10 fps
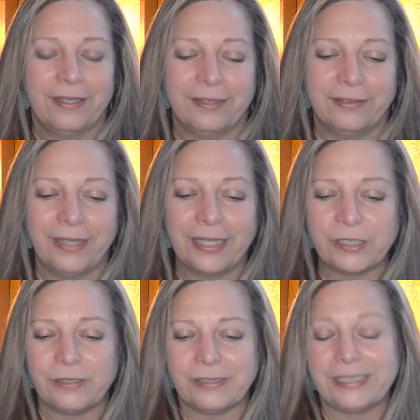
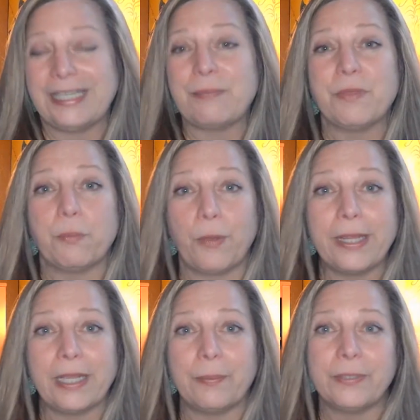let's skip the
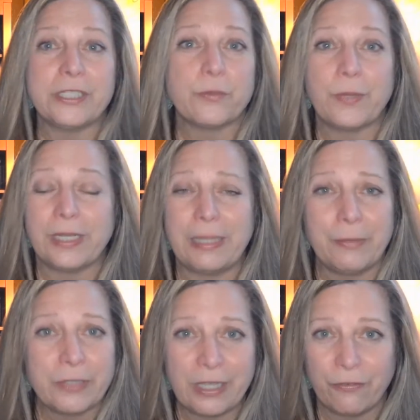breakup and just reclaim
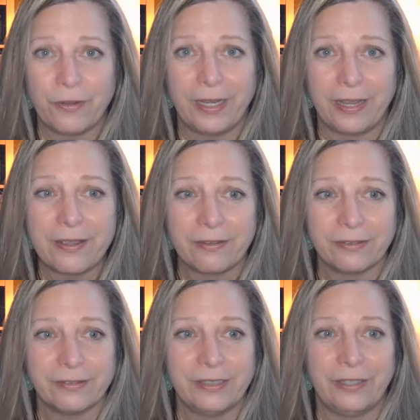yourself right
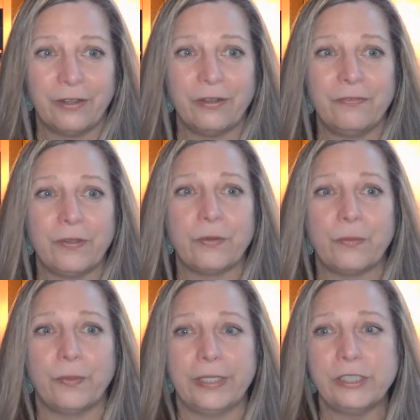now. If you're in a
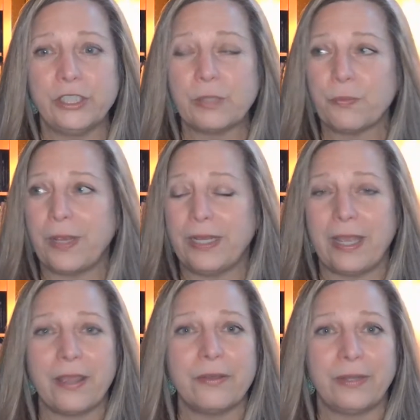relationship right
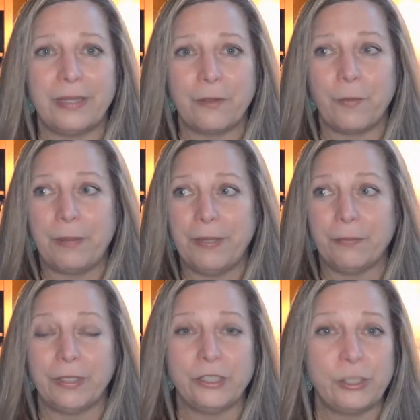now, and there may be
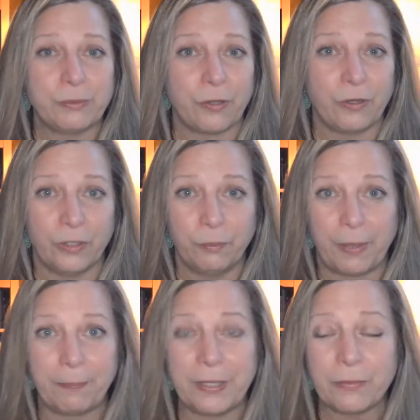relationships are a little
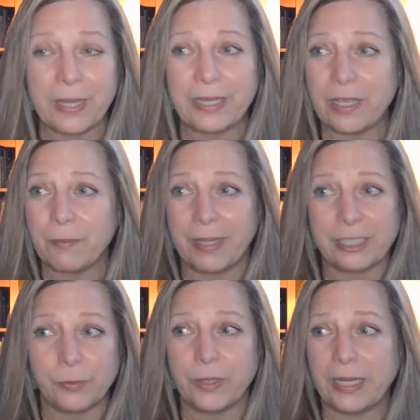bumpy right now. My
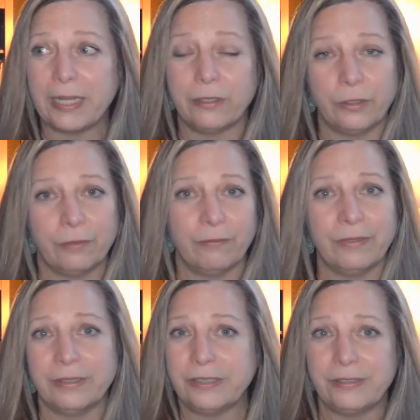husband and I had a little
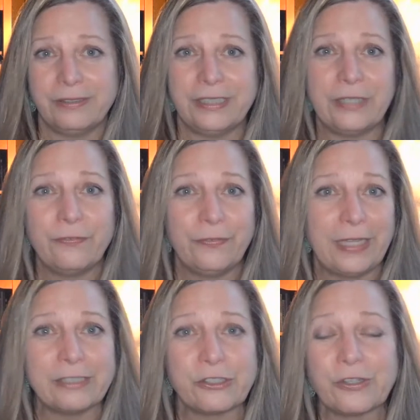tiff
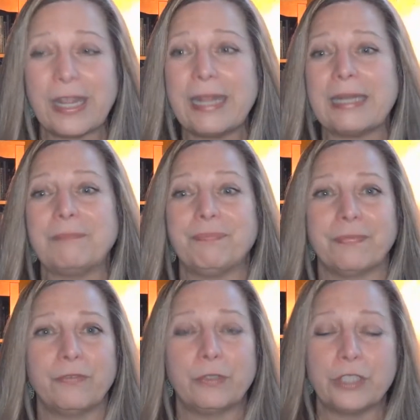yesterday, and
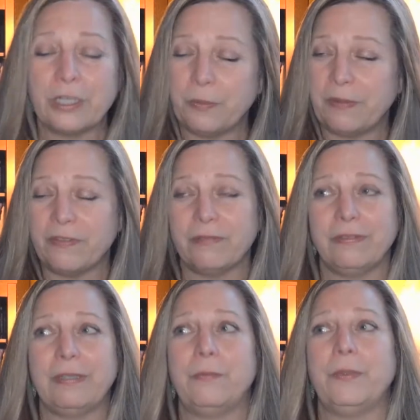fortunately
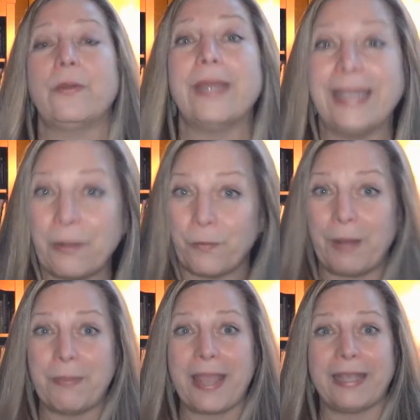we know how to get
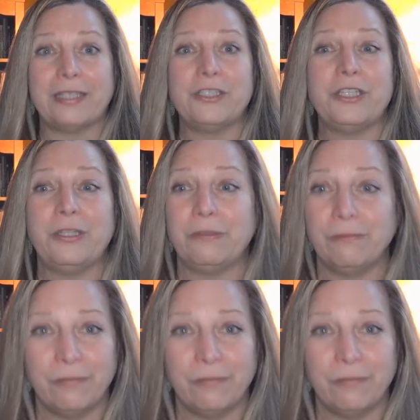right back into,